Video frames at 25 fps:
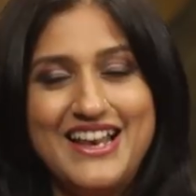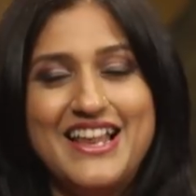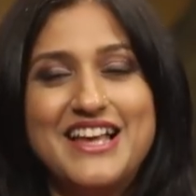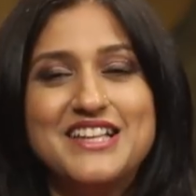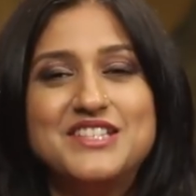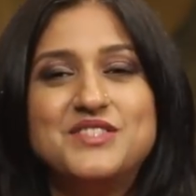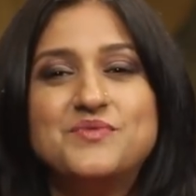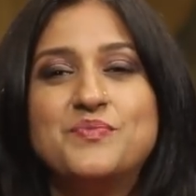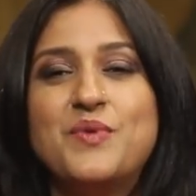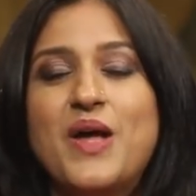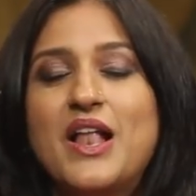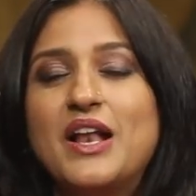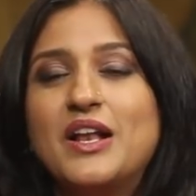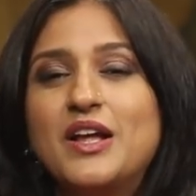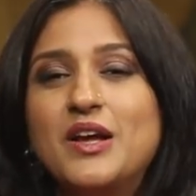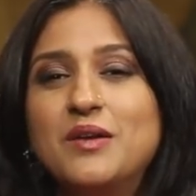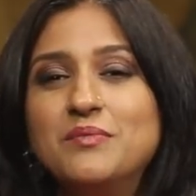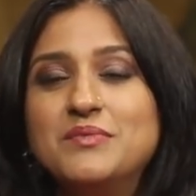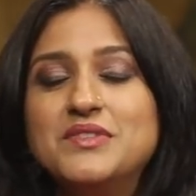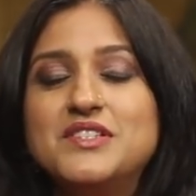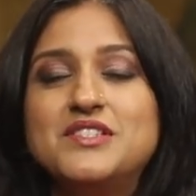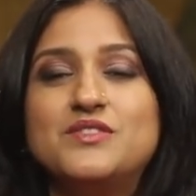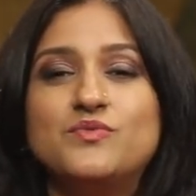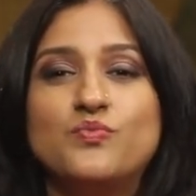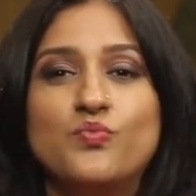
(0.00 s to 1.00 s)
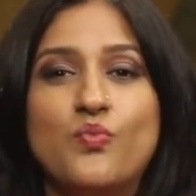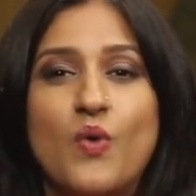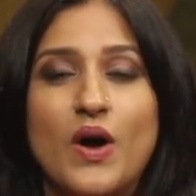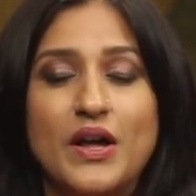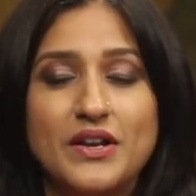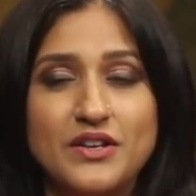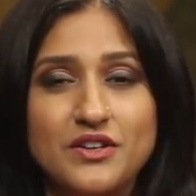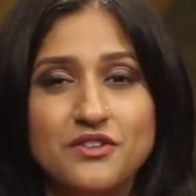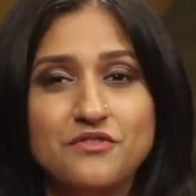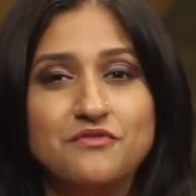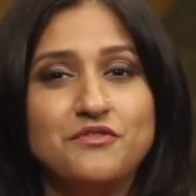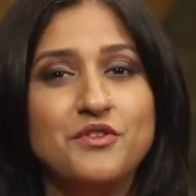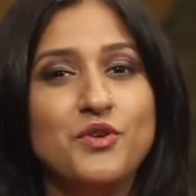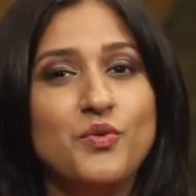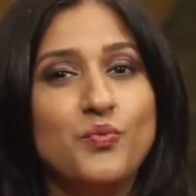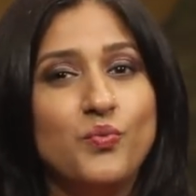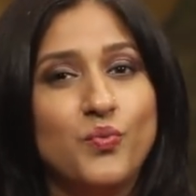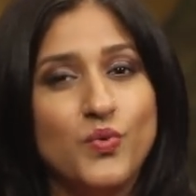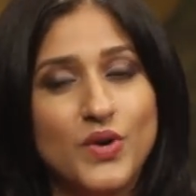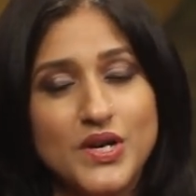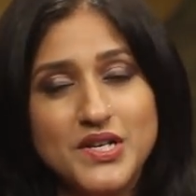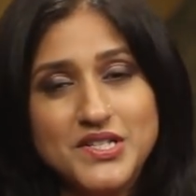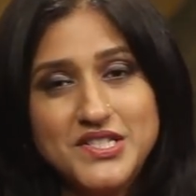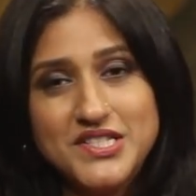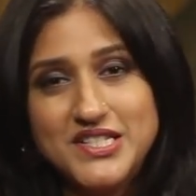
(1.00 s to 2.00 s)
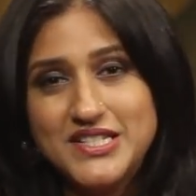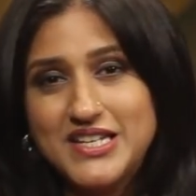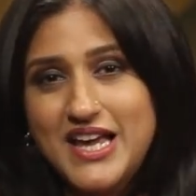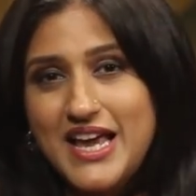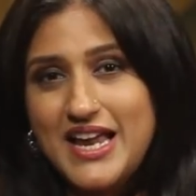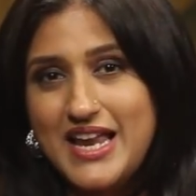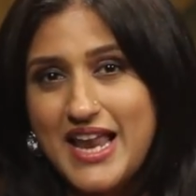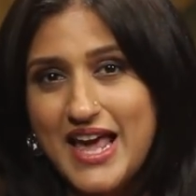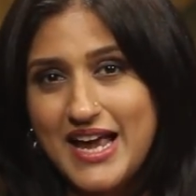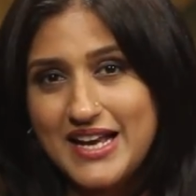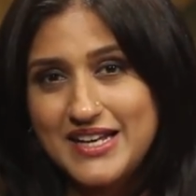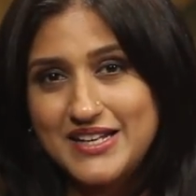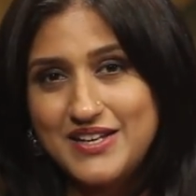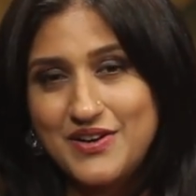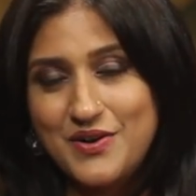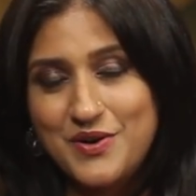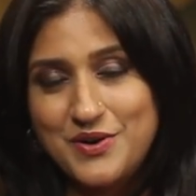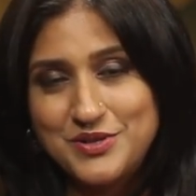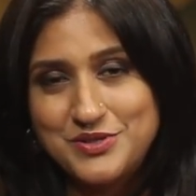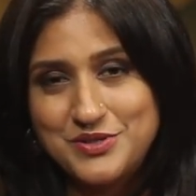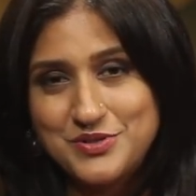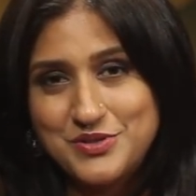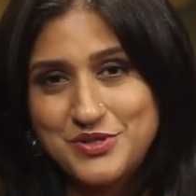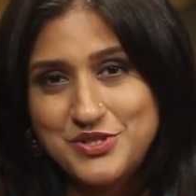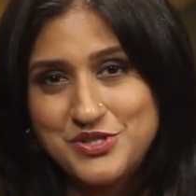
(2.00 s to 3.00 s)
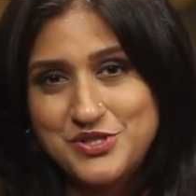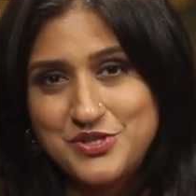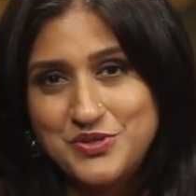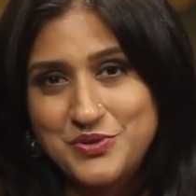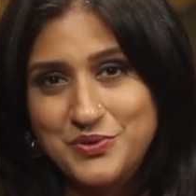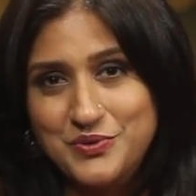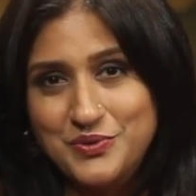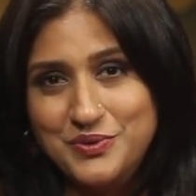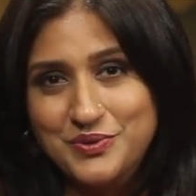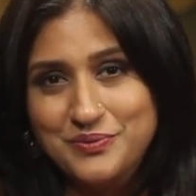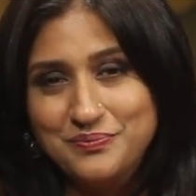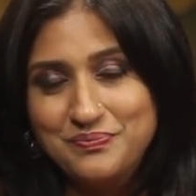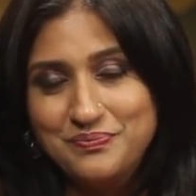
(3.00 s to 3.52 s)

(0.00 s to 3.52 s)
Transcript: Let's welcome this wonderful, versatile actor onto a show.